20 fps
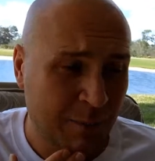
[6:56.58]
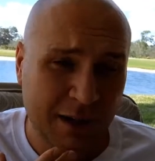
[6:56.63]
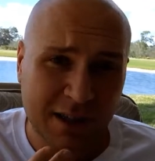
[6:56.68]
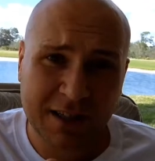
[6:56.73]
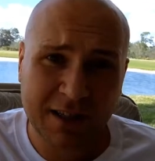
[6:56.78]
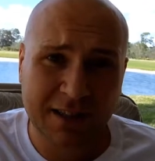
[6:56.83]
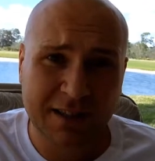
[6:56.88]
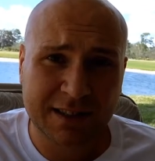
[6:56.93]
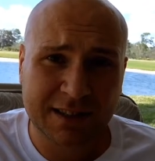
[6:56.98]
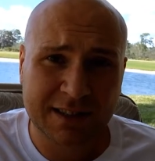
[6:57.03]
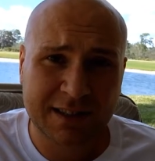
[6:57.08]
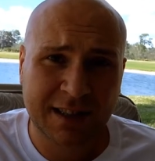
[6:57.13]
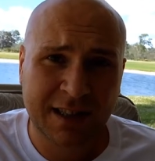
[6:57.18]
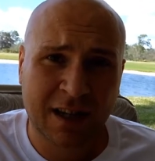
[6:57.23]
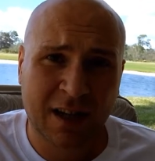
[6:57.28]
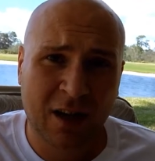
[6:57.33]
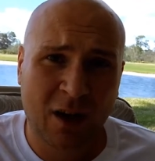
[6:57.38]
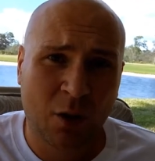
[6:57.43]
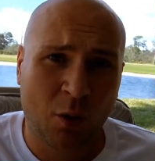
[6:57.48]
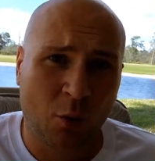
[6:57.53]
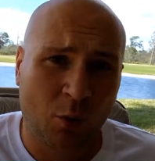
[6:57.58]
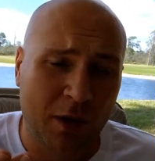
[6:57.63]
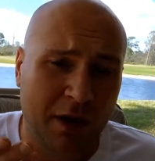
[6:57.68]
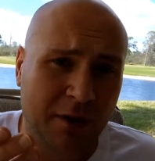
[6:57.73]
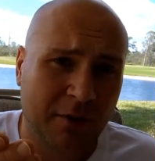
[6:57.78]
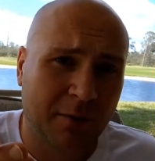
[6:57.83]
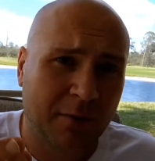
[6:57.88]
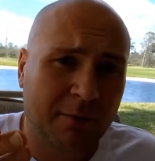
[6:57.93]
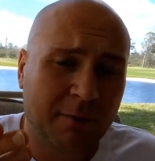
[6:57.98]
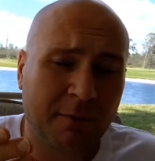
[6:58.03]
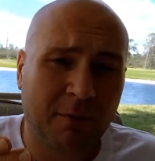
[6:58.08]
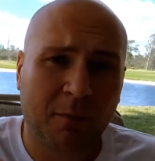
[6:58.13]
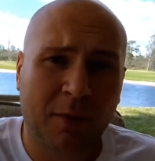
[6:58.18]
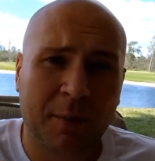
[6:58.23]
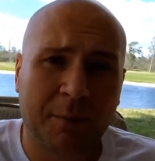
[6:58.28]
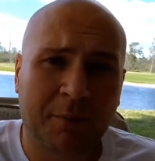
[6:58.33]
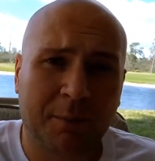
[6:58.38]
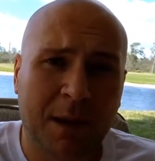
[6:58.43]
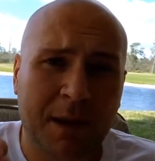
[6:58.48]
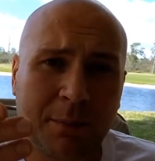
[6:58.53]
Because when
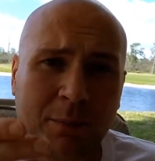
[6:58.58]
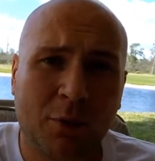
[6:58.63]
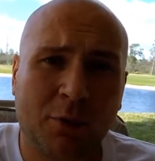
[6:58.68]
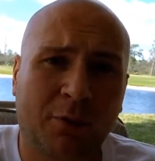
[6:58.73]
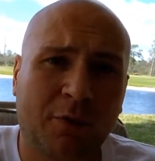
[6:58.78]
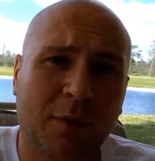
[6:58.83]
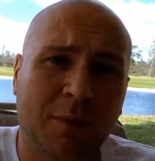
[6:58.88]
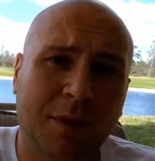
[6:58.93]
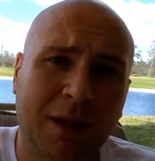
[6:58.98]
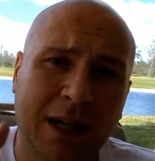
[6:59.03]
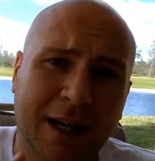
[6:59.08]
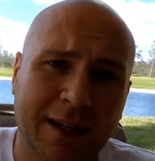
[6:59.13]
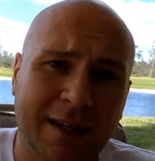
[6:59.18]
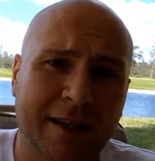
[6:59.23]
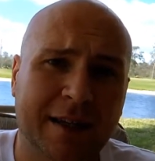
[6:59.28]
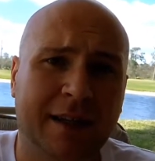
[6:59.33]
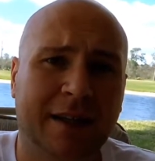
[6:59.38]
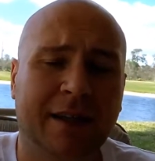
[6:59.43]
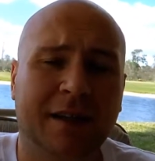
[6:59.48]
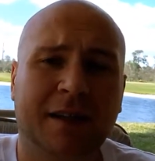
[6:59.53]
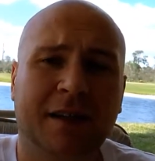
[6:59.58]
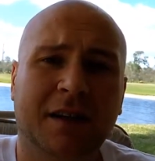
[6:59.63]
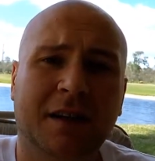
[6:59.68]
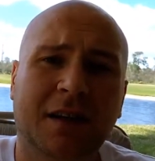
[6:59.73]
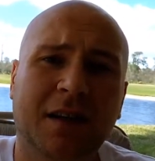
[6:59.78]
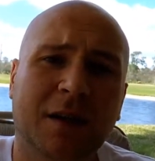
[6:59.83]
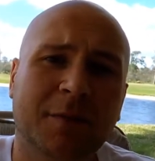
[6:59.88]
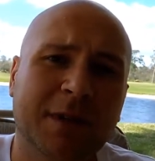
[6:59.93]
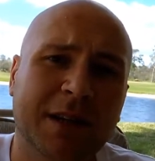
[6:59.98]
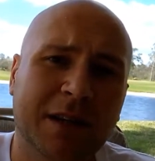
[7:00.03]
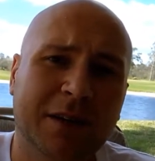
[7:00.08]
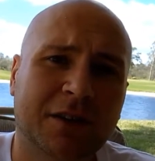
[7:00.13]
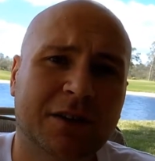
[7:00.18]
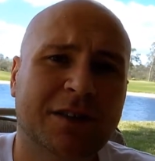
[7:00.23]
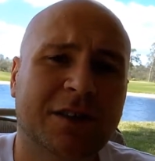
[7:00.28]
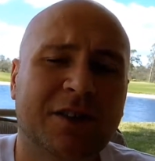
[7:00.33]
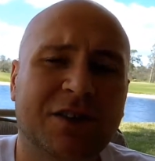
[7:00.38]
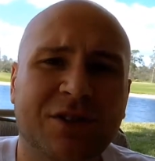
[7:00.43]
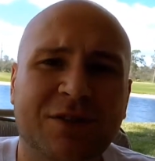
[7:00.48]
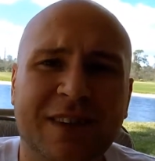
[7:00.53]
people from London come here
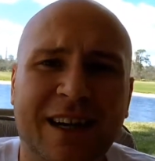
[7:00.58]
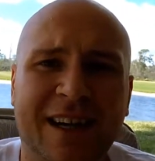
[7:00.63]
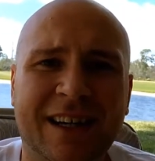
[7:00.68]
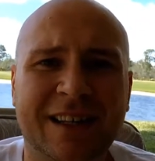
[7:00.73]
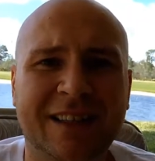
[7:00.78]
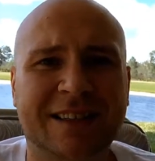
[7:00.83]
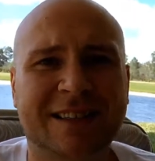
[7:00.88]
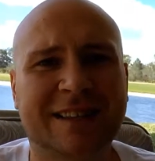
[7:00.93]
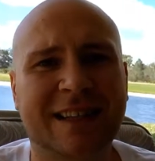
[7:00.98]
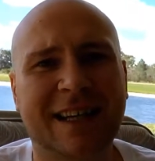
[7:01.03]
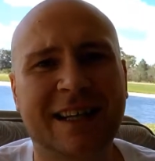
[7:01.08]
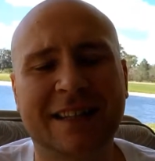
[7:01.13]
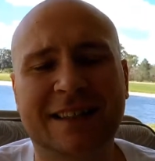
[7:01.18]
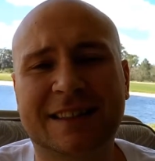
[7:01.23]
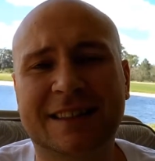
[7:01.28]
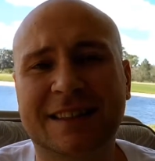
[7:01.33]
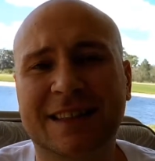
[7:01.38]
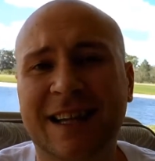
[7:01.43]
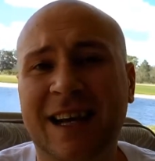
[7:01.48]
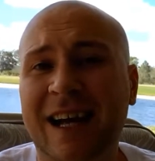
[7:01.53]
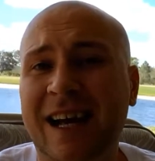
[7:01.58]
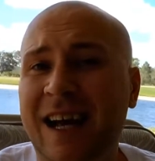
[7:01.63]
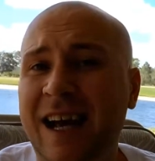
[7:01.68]
to the United States,